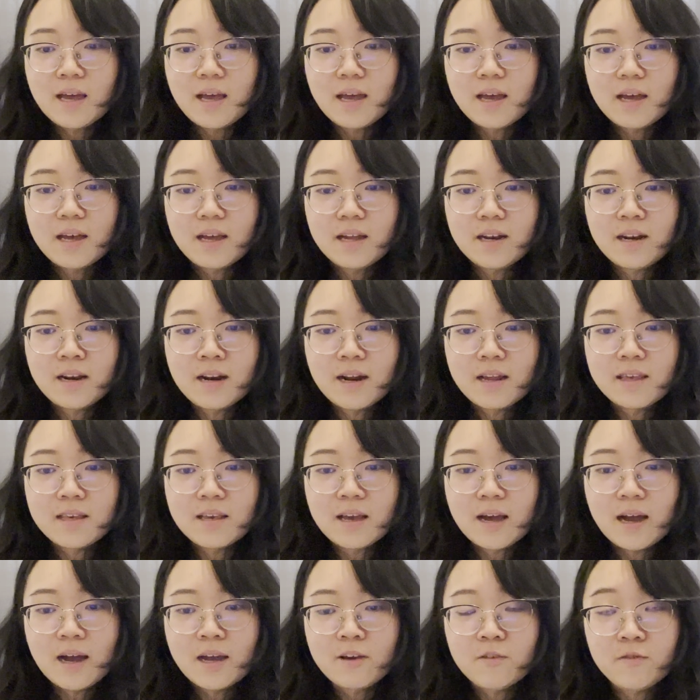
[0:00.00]
And
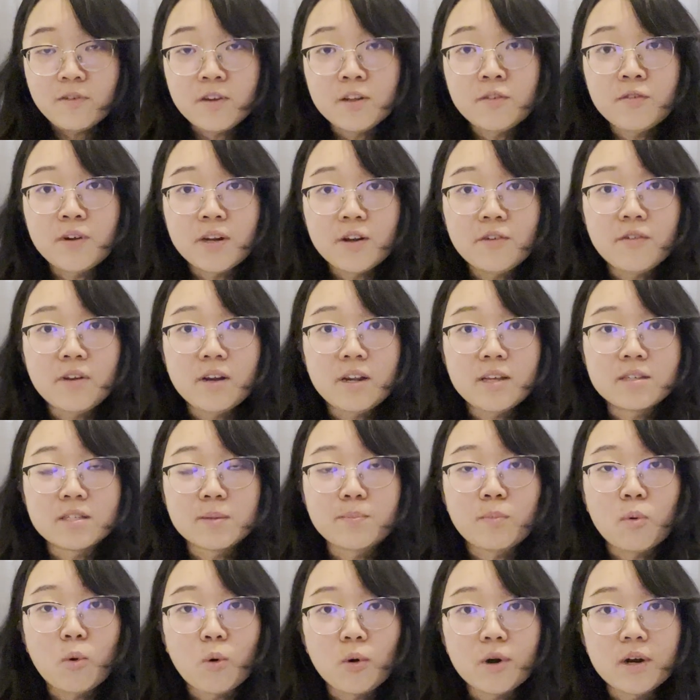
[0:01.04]
I feel really, really
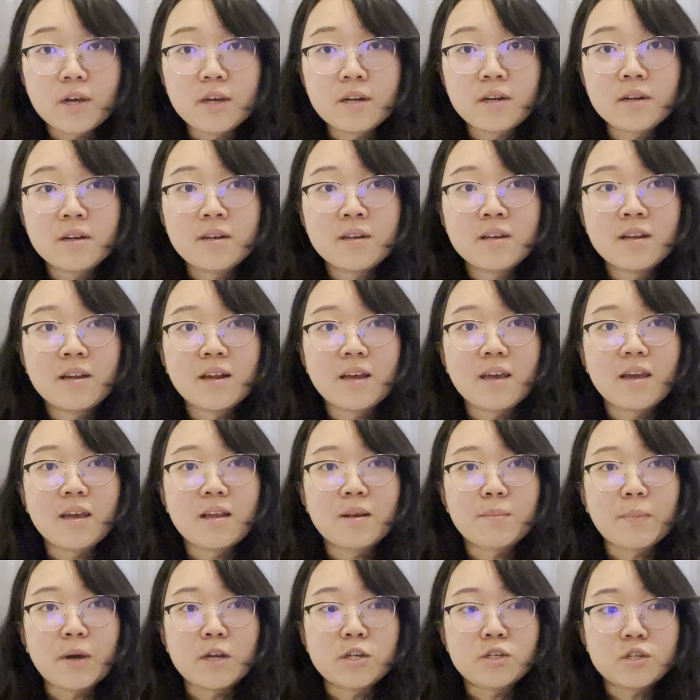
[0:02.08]
supported
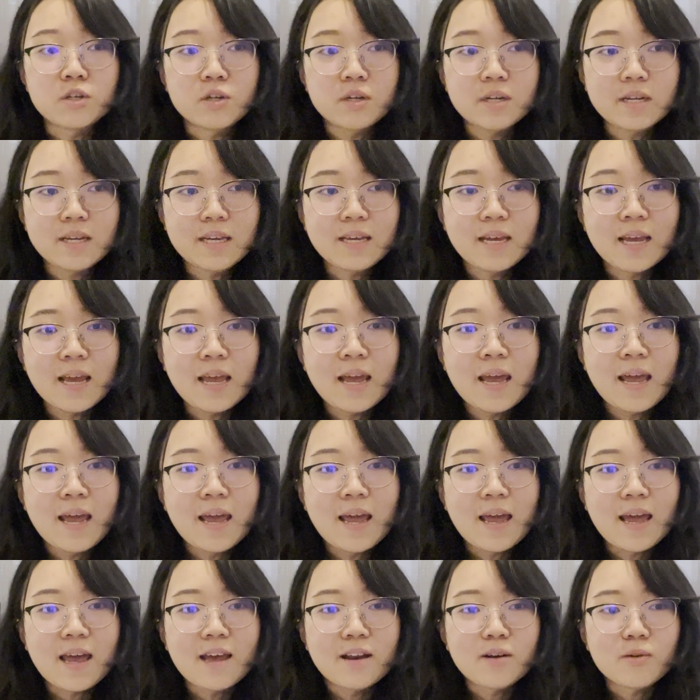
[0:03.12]
in my journey.
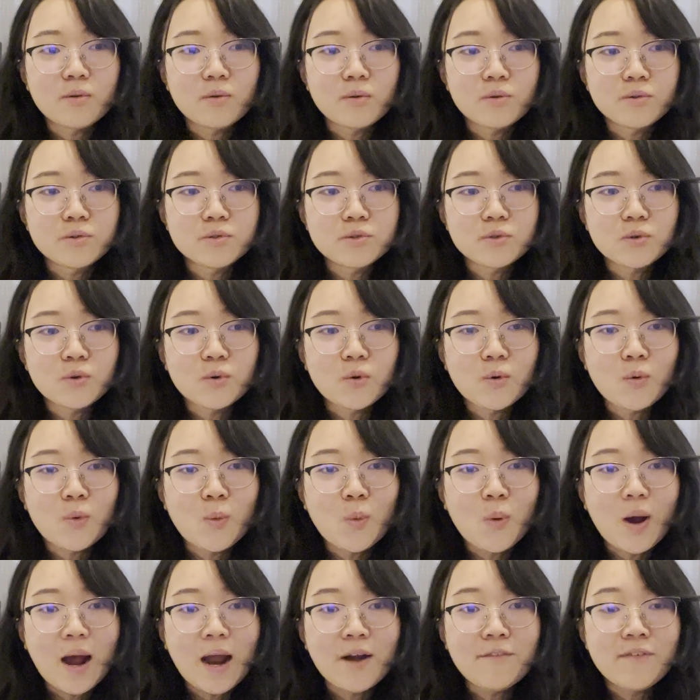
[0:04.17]
And also,
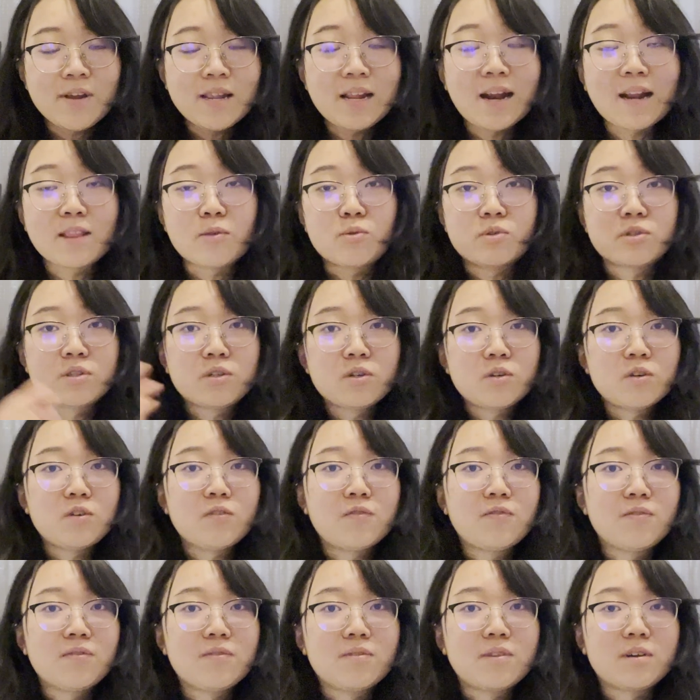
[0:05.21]
I really like to serve
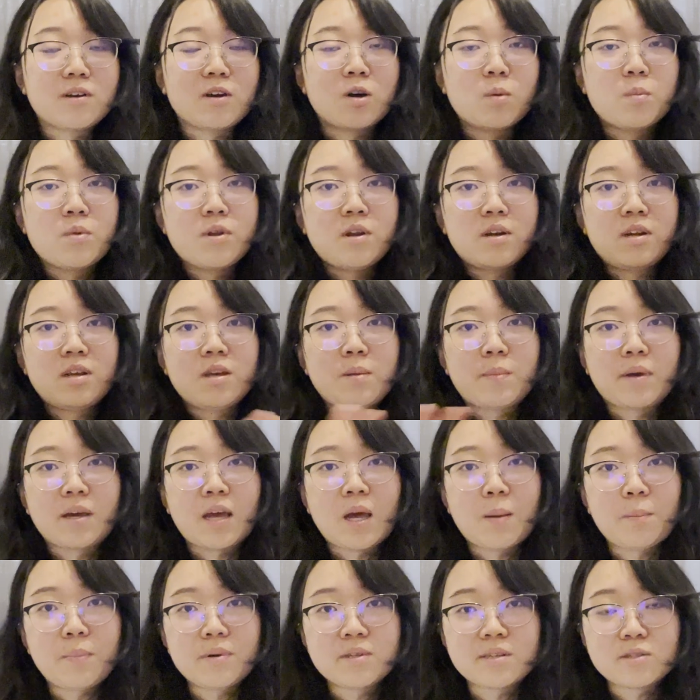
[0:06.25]
the community and my
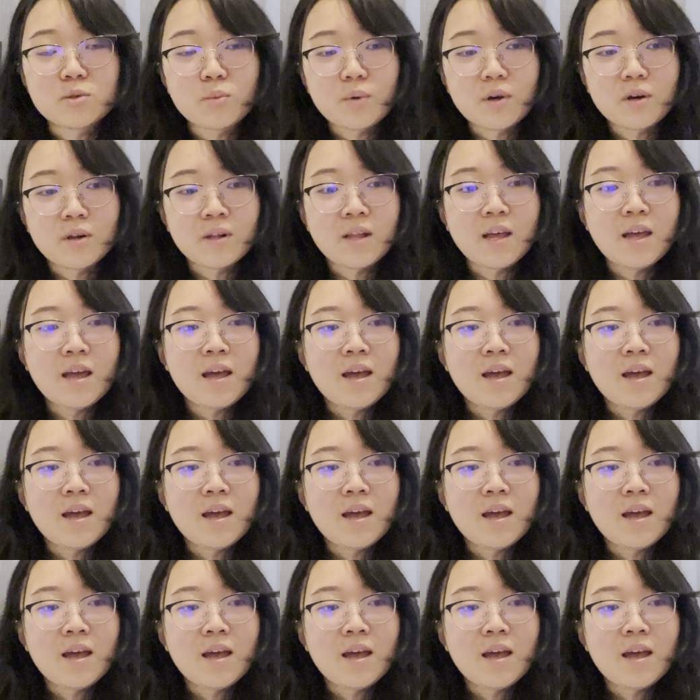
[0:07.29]
campus as well.